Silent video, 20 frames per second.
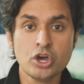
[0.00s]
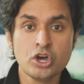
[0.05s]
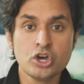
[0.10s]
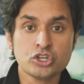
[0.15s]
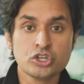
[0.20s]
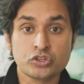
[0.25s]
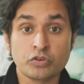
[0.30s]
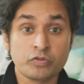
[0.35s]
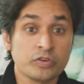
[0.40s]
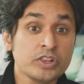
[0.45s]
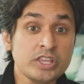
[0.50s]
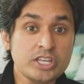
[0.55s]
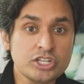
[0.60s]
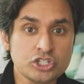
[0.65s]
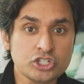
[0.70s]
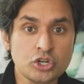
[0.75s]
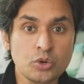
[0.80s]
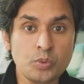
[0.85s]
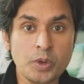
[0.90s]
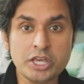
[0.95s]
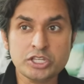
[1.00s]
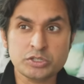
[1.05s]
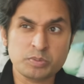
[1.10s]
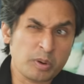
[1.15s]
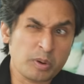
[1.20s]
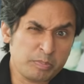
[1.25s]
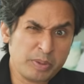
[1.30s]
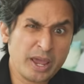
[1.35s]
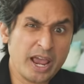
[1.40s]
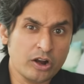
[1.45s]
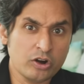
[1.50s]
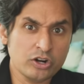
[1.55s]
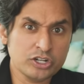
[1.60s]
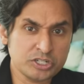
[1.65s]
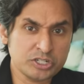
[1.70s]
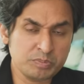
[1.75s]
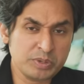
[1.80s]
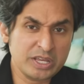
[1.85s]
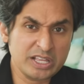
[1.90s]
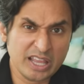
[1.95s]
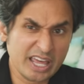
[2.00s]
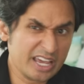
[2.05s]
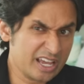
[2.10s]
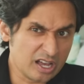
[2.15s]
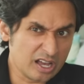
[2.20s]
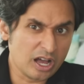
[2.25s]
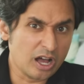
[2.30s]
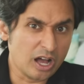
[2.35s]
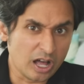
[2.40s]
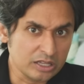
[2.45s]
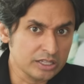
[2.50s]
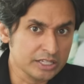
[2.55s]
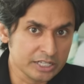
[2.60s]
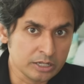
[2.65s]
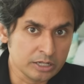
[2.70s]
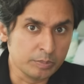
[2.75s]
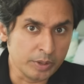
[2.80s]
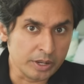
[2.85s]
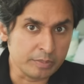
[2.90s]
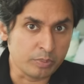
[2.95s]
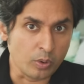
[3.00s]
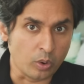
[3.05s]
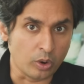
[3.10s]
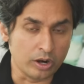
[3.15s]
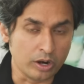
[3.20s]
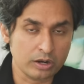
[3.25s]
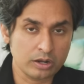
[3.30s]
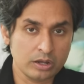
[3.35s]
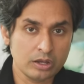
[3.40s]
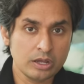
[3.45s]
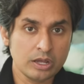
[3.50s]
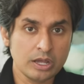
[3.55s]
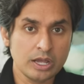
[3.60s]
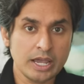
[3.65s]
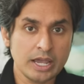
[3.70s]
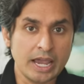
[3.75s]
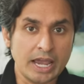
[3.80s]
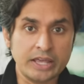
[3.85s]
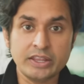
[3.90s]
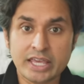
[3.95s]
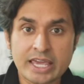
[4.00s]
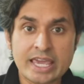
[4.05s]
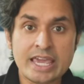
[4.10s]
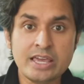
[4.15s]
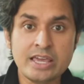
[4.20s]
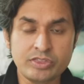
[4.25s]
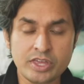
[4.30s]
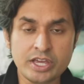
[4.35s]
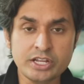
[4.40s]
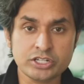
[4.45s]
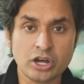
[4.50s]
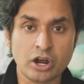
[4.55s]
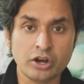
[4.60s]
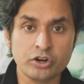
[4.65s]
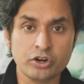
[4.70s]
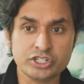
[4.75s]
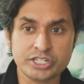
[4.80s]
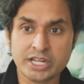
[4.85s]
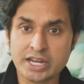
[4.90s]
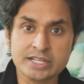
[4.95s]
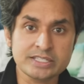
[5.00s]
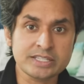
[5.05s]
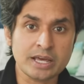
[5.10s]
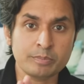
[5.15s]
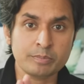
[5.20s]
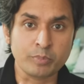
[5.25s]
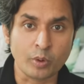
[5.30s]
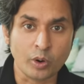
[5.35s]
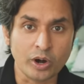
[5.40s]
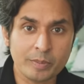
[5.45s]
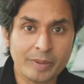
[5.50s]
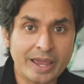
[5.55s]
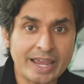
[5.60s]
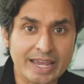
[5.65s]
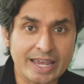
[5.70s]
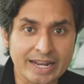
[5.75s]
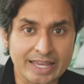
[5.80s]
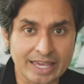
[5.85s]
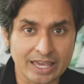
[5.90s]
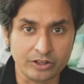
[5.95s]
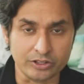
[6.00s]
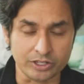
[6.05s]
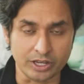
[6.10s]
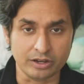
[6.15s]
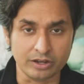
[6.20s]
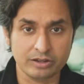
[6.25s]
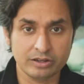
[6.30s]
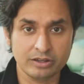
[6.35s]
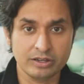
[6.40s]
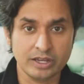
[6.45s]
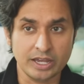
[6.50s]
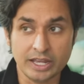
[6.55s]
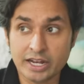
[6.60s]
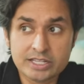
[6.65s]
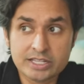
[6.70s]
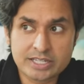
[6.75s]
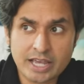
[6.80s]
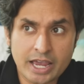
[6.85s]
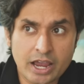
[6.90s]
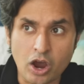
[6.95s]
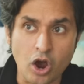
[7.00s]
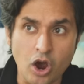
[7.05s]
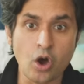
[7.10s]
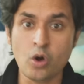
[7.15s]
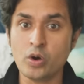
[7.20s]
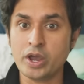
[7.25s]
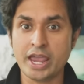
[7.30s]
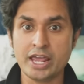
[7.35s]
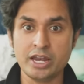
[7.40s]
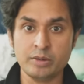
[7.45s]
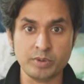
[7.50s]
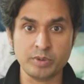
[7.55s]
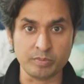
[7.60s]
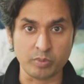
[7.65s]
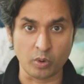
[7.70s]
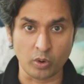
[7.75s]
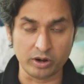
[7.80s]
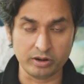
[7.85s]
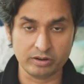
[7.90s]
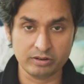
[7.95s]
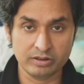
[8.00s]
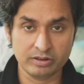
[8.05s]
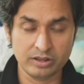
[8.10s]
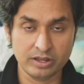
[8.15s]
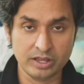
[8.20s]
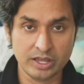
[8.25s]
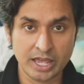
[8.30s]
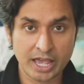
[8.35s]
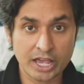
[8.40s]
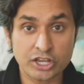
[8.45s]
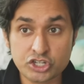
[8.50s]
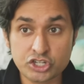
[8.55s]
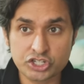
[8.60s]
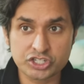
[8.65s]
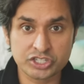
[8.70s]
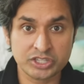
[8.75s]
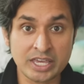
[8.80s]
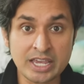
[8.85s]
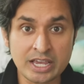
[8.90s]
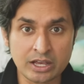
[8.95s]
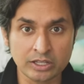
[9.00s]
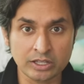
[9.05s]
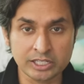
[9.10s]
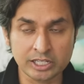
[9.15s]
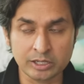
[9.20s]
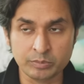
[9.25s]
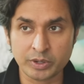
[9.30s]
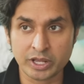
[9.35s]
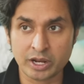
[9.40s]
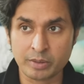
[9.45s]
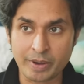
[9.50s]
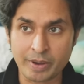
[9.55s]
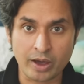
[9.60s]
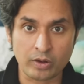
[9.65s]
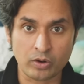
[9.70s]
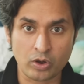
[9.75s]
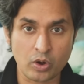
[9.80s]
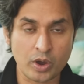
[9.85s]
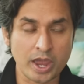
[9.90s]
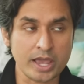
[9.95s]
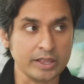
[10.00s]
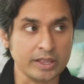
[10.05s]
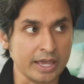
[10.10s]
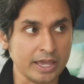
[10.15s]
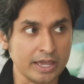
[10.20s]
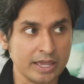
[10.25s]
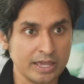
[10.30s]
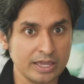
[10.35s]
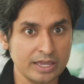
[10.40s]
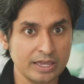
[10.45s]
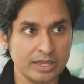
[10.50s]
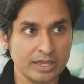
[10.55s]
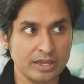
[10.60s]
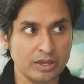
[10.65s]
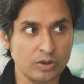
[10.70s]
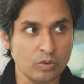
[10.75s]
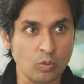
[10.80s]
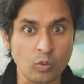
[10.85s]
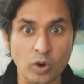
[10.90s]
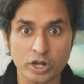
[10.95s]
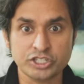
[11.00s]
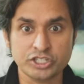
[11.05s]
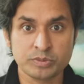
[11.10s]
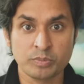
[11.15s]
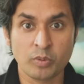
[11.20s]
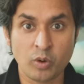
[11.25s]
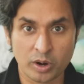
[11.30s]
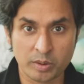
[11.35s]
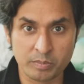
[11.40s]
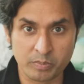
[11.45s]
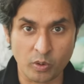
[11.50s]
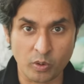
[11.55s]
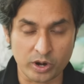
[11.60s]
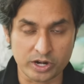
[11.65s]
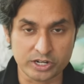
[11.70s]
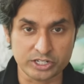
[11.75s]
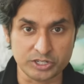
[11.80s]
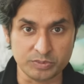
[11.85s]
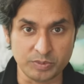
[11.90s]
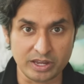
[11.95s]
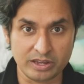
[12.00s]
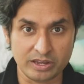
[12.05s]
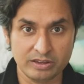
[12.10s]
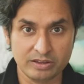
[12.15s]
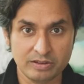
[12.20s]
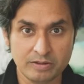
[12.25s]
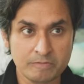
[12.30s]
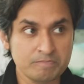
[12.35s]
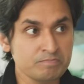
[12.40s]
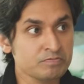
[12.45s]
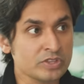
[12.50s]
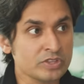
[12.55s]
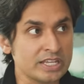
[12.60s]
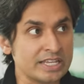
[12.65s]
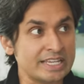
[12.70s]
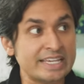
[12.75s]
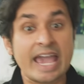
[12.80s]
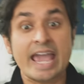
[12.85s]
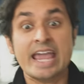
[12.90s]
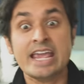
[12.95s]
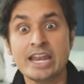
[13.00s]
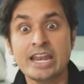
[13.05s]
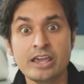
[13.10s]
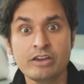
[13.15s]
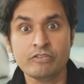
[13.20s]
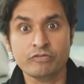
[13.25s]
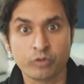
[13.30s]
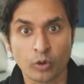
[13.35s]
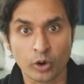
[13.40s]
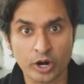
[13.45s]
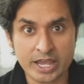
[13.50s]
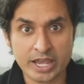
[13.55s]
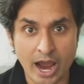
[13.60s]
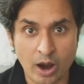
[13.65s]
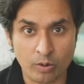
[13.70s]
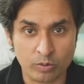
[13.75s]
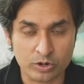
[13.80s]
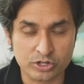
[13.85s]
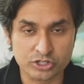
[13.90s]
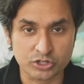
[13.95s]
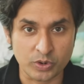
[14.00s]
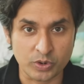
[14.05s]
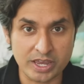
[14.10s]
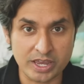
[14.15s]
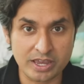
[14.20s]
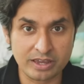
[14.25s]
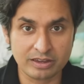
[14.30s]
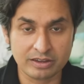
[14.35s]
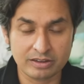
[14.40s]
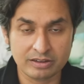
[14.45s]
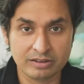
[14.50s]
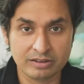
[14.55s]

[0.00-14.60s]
So for these two weeks, prepared to be like a little bit bored. And the key thing to understand is that boredom ain't gonna kill you. And it's like okay to be bored. And just think a little bit about okay, like what's more important to me? Gaining 40 hours a week